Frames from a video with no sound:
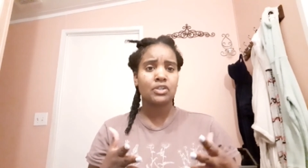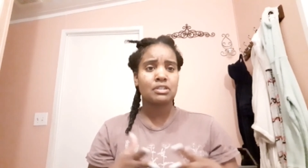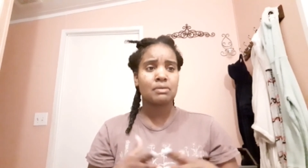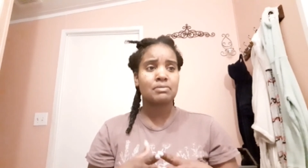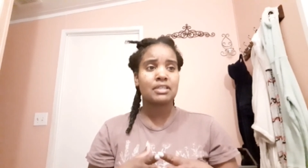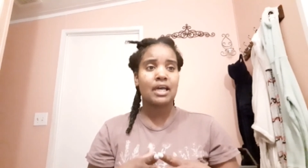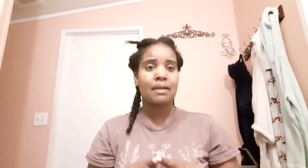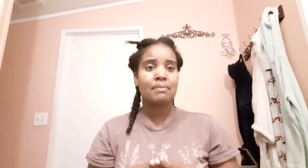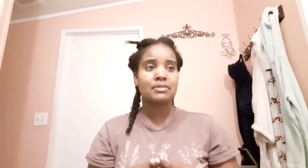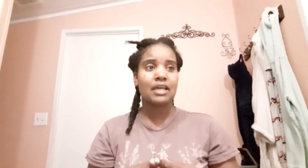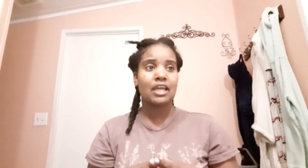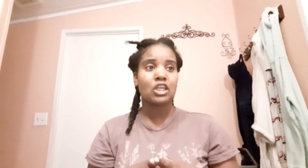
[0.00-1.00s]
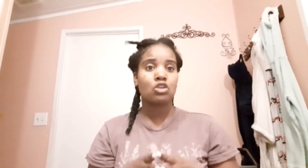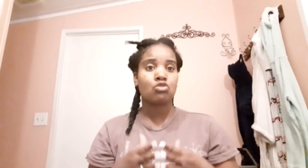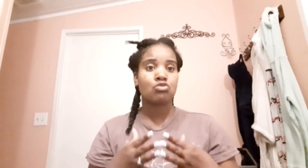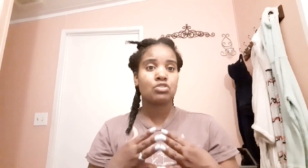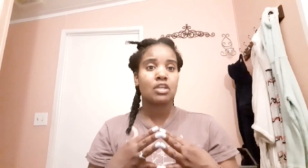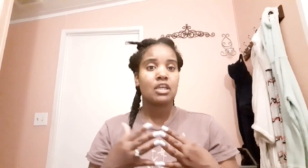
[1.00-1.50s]
Sometimes I
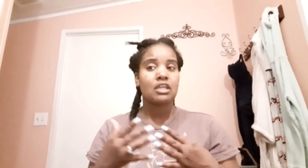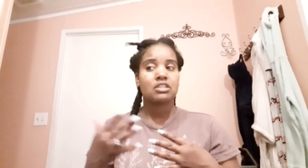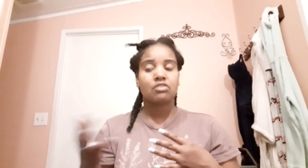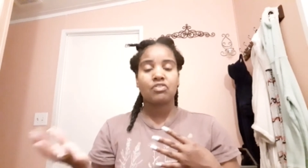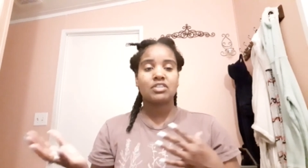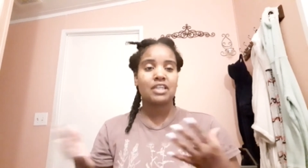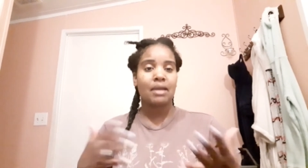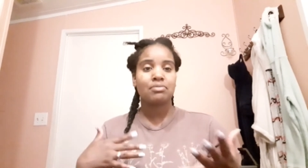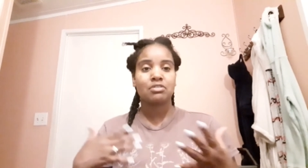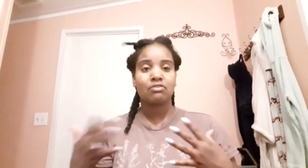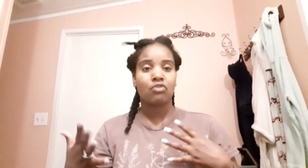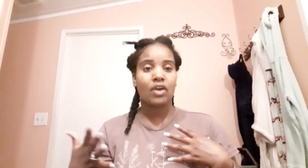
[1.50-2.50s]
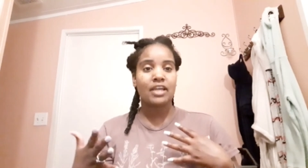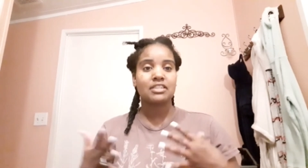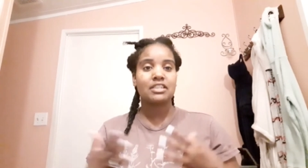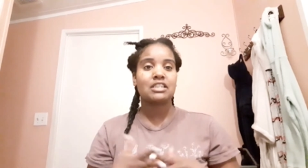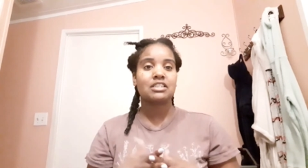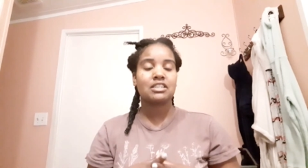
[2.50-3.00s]
use different types of rice.
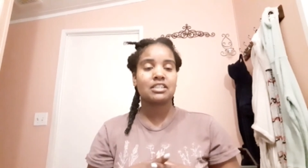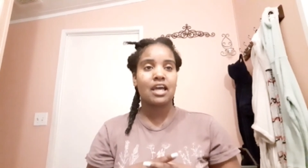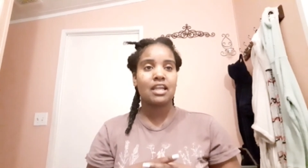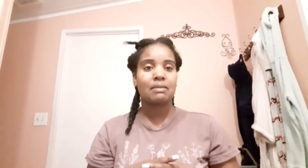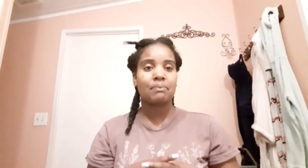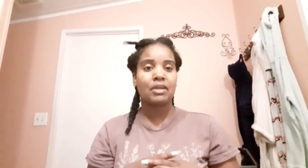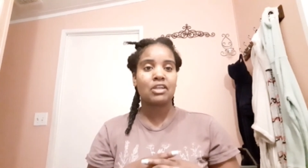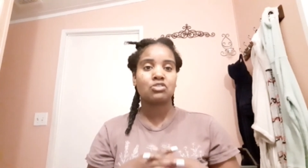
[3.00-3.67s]
It just kind of depends